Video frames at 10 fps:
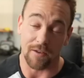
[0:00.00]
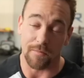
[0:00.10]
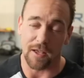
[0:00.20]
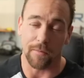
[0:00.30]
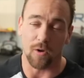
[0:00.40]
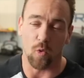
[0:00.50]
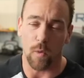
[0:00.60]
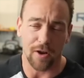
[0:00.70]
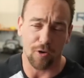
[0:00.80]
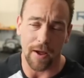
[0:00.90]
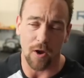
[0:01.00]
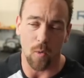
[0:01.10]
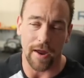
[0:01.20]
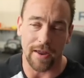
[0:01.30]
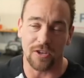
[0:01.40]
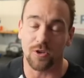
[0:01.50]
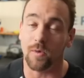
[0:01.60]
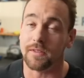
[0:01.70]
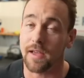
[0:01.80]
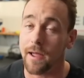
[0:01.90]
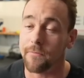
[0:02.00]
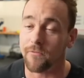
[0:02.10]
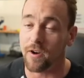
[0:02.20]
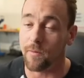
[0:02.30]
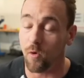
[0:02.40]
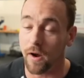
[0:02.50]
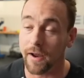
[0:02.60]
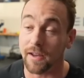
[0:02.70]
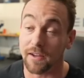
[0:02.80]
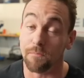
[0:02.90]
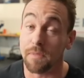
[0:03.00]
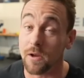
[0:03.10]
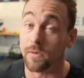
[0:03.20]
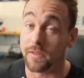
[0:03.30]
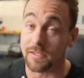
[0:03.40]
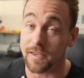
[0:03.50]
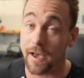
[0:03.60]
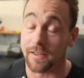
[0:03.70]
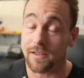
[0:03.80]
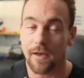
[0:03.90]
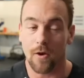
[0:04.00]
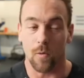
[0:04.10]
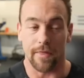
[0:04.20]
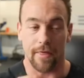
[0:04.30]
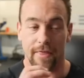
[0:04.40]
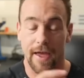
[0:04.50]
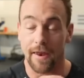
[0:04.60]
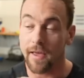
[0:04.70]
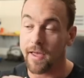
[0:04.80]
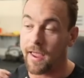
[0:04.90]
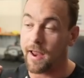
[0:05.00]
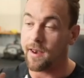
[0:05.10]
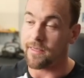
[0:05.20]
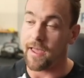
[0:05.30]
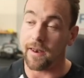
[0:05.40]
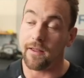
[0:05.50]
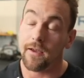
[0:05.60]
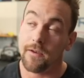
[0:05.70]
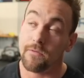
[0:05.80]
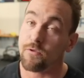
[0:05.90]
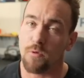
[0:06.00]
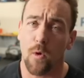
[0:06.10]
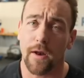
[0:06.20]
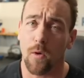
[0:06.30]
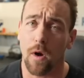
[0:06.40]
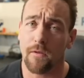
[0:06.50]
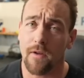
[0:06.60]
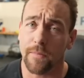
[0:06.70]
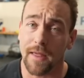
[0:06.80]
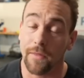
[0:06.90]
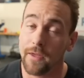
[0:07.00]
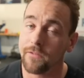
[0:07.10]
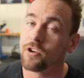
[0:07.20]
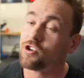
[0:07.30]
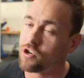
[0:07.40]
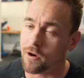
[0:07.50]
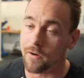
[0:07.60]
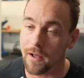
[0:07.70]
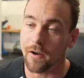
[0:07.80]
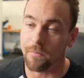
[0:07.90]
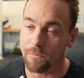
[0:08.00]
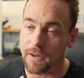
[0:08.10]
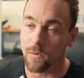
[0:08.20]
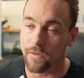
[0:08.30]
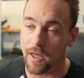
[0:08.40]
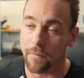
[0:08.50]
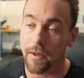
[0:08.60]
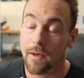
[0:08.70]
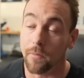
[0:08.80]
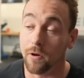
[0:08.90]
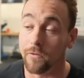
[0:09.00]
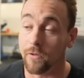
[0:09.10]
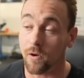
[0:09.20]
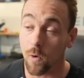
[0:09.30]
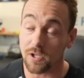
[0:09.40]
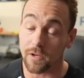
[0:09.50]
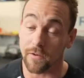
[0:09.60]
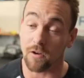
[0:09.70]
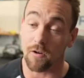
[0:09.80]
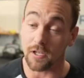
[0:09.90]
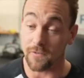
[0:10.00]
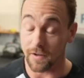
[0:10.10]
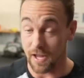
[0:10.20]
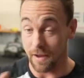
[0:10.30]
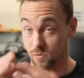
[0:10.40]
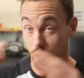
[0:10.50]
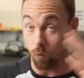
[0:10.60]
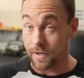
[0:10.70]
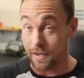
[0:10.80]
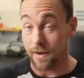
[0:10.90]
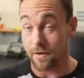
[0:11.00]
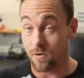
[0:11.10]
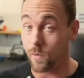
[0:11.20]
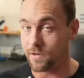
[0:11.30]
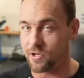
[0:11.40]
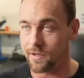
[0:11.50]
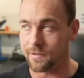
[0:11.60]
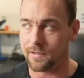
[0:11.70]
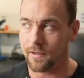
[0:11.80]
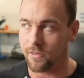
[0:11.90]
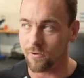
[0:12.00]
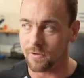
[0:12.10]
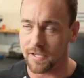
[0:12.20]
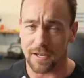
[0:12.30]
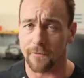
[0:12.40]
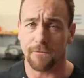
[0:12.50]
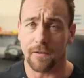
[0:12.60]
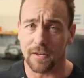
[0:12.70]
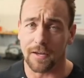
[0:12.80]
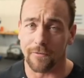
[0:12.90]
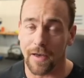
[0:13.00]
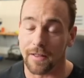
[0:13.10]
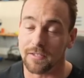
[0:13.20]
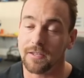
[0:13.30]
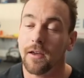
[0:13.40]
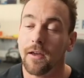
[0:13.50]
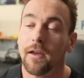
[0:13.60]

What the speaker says: and be able to wiggle my way into a time frame where I can compete with these guys with that and that. Throw in a one rep deadlift, sure, I'll compete with them. But over the course of a CrossFit Games weekend, which is 13 to 15 events,